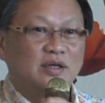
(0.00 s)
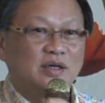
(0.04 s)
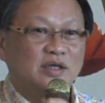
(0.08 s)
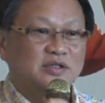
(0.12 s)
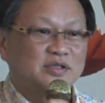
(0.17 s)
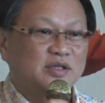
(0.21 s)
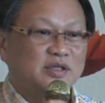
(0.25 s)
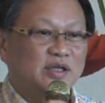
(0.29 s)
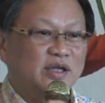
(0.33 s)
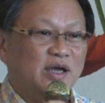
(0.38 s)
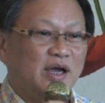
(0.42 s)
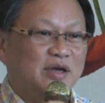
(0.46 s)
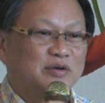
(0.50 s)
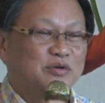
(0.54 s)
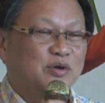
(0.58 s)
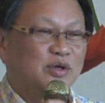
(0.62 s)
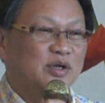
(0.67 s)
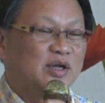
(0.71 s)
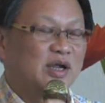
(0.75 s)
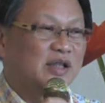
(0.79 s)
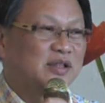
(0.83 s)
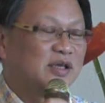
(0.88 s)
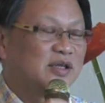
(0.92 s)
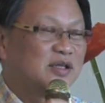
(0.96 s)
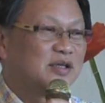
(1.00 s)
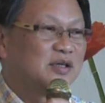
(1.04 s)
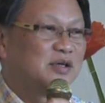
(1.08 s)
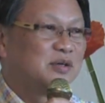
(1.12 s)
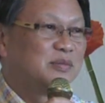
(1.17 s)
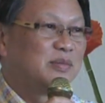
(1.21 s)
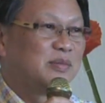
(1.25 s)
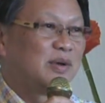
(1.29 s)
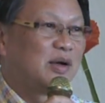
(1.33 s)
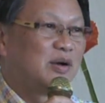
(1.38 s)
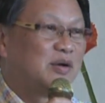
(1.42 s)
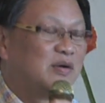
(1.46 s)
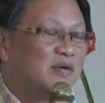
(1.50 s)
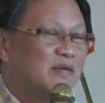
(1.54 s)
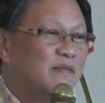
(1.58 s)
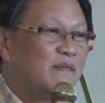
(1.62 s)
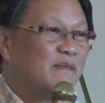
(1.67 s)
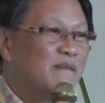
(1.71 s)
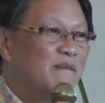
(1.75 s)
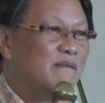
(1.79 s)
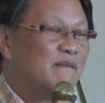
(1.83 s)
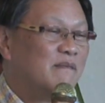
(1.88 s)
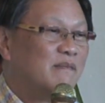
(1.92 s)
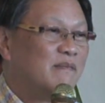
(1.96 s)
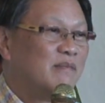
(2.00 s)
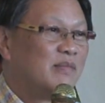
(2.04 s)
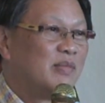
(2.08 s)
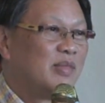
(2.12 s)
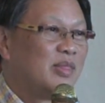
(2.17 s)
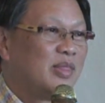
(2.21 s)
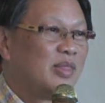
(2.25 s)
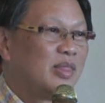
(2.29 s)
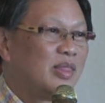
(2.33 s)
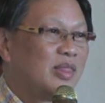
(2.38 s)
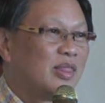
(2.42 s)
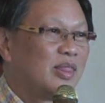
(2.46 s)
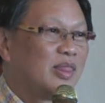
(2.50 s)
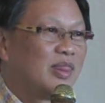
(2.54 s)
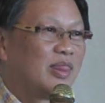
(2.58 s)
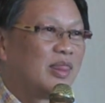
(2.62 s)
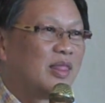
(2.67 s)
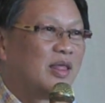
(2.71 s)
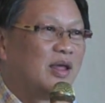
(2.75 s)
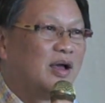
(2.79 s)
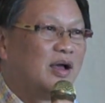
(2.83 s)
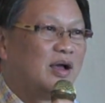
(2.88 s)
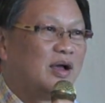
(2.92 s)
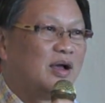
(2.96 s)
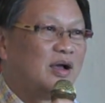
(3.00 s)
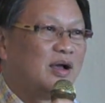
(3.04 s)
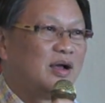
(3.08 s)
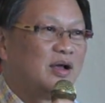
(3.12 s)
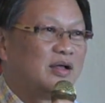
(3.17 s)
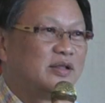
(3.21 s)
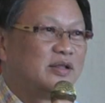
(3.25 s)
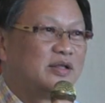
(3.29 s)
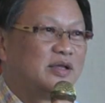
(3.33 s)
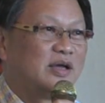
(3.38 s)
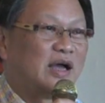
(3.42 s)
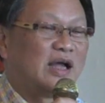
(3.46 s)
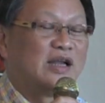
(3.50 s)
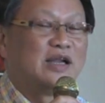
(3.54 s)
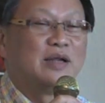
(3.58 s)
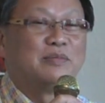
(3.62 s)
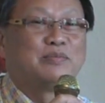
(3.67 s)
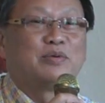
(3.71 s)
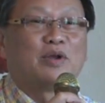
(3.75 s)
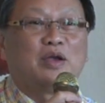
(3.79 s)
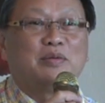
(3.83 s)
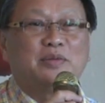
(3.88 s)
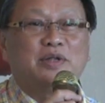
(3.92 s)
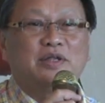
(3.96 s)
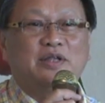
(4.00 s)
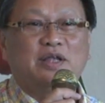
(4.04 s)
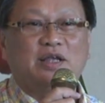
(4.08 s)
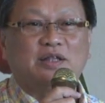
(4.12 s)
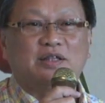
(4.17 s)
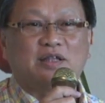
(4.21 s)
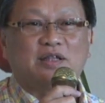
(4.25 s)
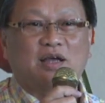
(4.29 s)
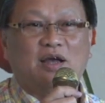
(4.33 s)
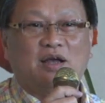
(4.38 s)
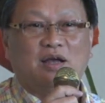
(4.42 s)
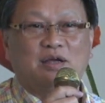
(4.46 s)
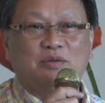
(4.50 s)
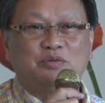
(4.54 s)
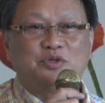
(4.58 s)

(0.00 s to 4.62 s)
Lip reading: Yesterday I wrote an article about the unemployment data,